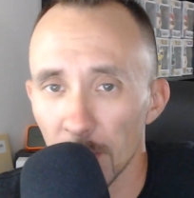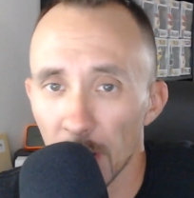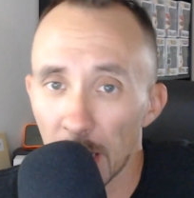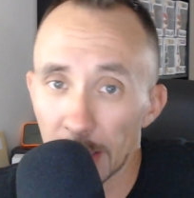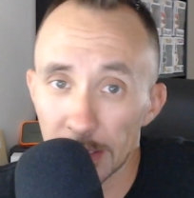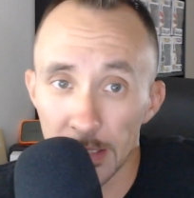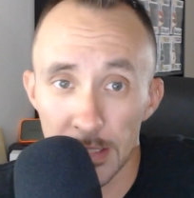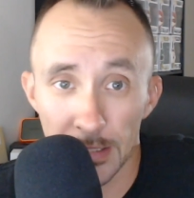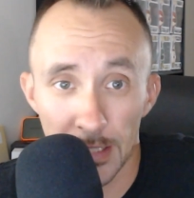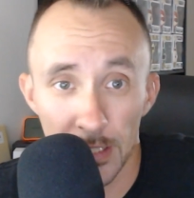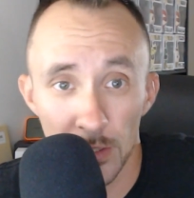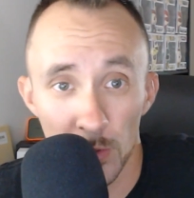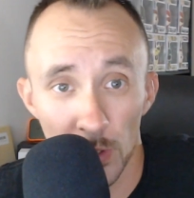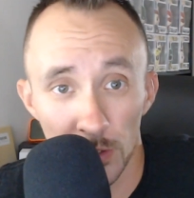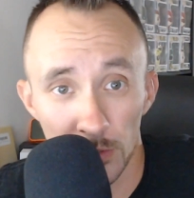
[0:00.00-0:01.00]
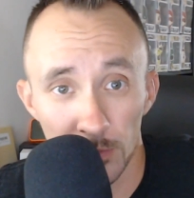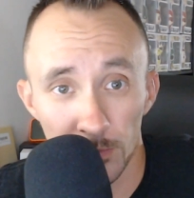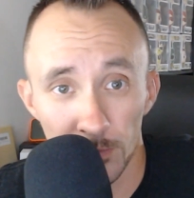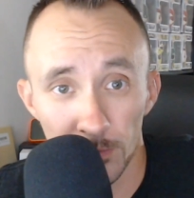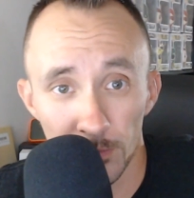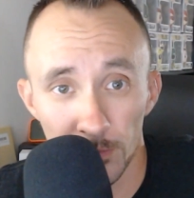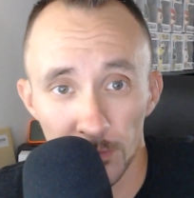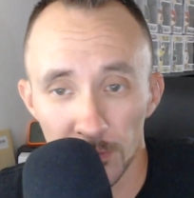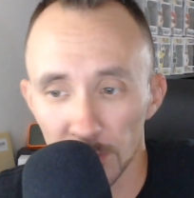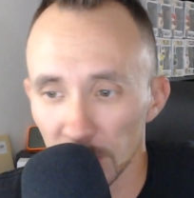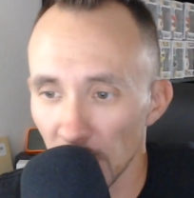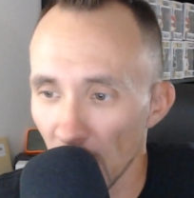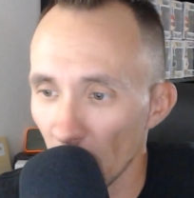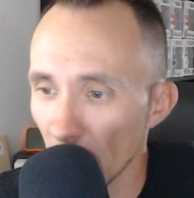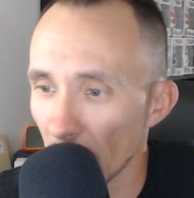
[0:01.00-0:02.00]
I guess I can't do it.
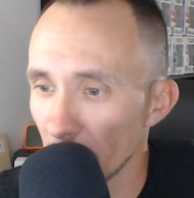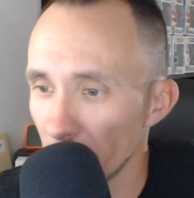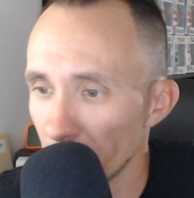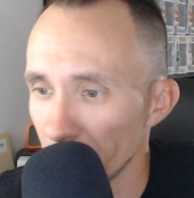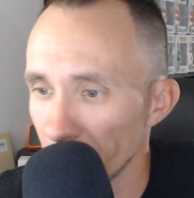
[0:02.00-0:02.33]
Oh well.